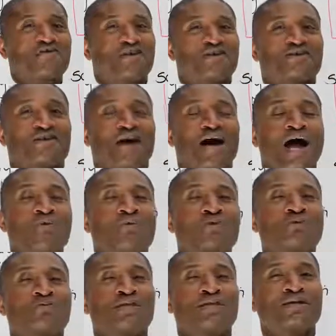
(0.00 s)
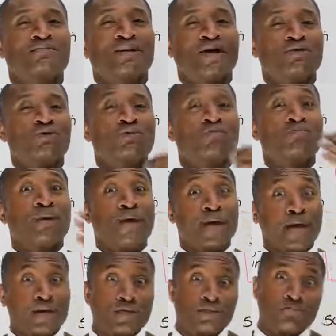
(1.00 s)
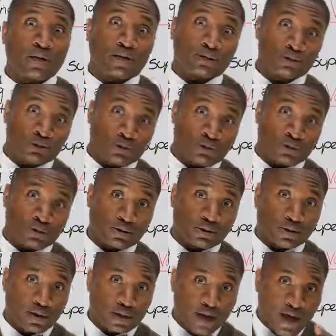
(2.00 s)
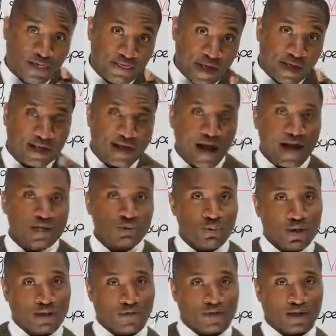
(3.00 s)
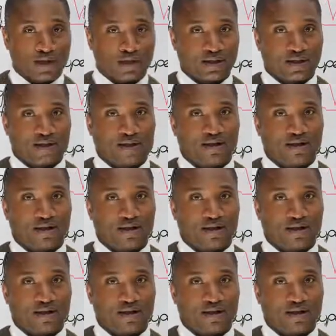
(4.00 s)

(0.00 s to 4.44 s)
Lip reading: I say, I want to be the man who pays Michael Jordan. That guy's wealthy.